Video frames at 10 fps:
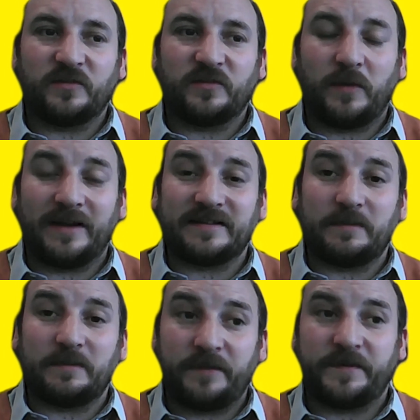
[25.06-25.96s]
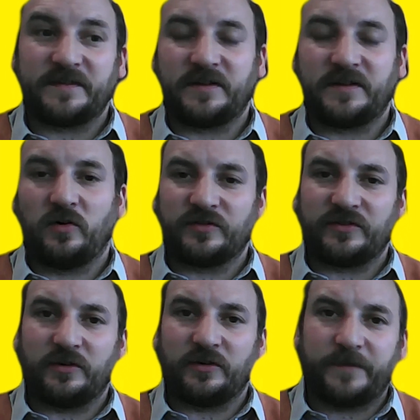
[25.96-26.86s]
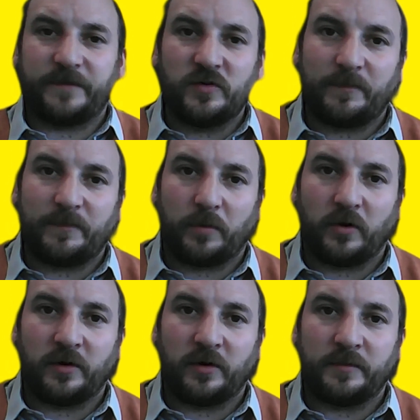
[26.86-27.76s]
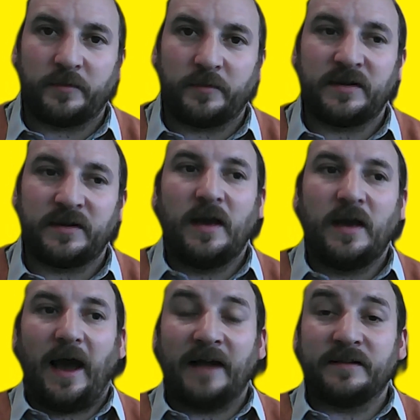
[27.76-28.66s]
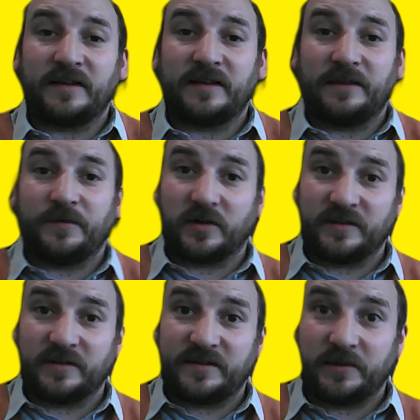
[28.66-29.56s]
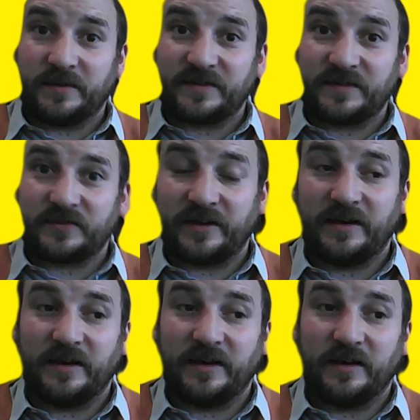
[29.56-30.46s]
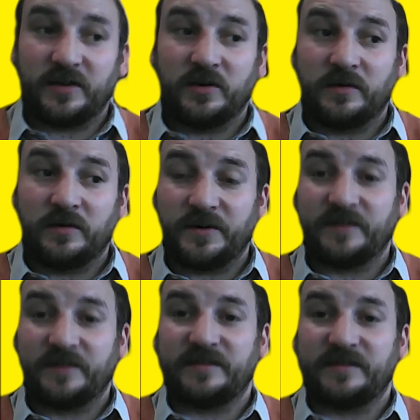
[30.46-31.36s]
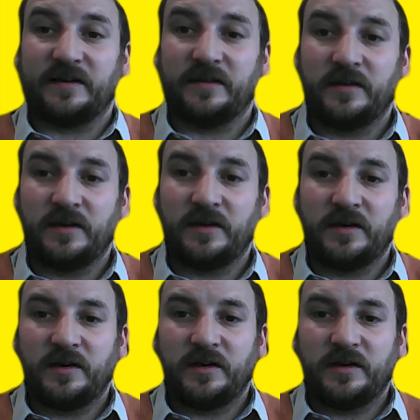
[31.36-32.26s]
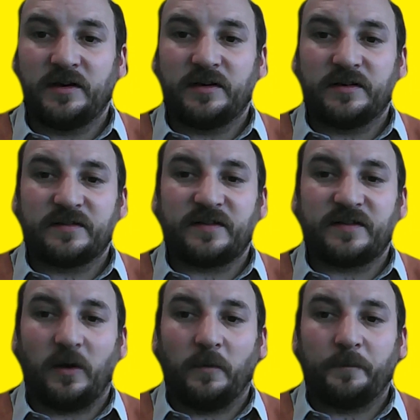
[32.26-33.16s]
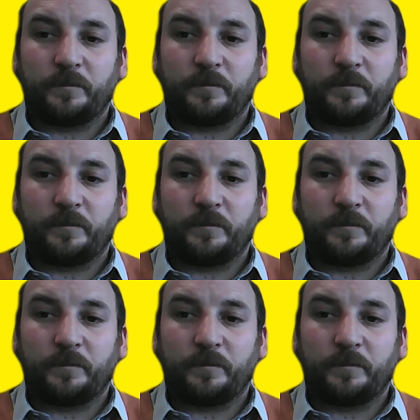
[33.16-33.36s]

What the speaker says: as well as the benefits of the course on your future employment and if you're continuing study at university. So,